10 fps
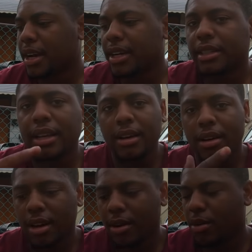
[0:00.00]
up, guys?
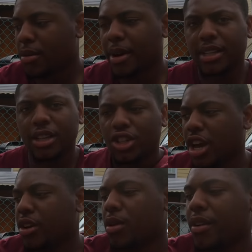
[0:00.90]
Welcome back to the
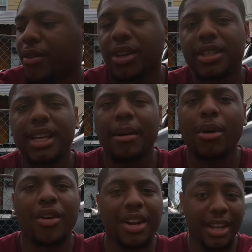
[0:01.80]
channel. Whatever, you can see
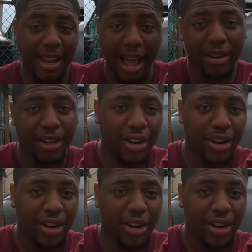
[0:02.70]
I'm already down and